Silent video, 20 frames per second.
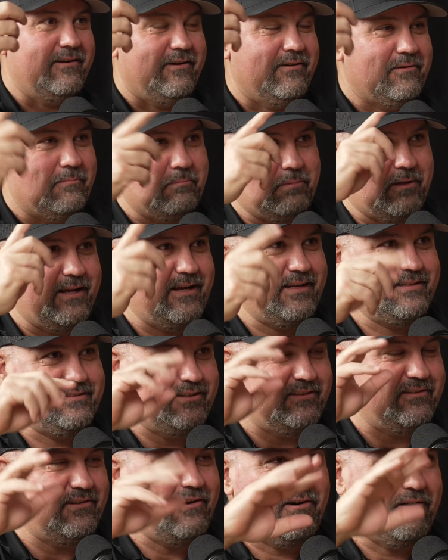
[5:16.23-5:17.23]
all the planes
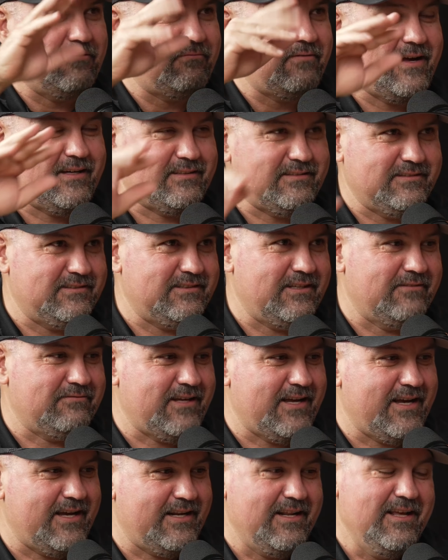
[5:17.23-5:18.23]
and artifacts and stuff
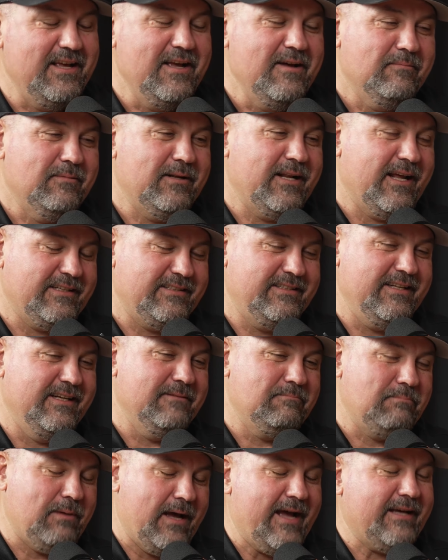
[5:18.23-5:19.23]
they had. But I
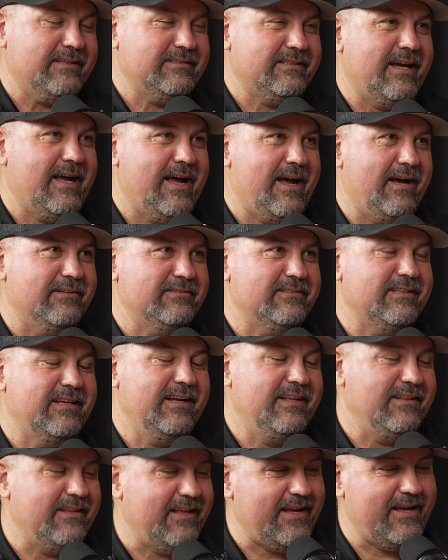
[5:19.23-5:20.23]
did pass a house,
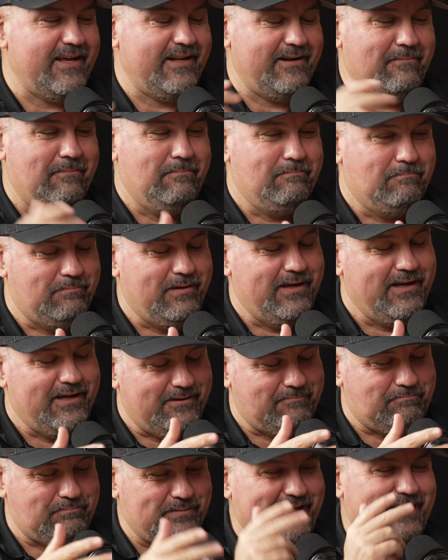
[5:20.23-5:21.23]
and they had a,
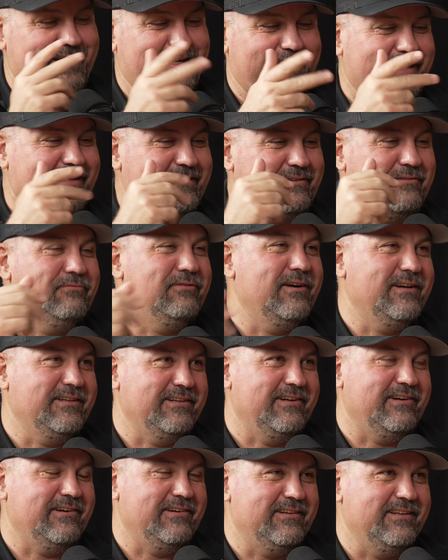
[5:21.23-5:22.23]
a pig in the front
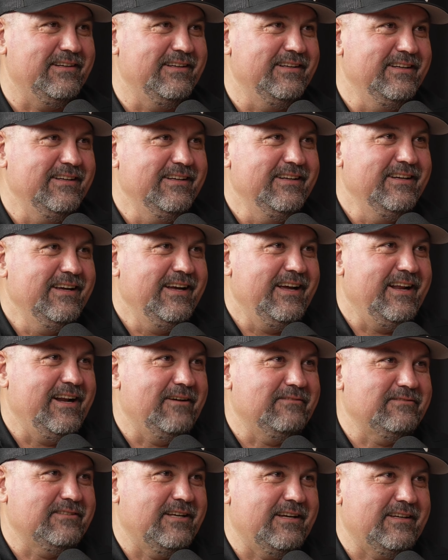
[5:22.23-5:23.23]
yard. And
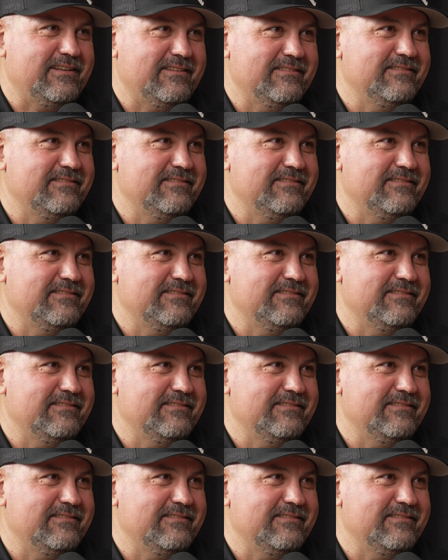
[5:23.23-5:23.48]
I was like,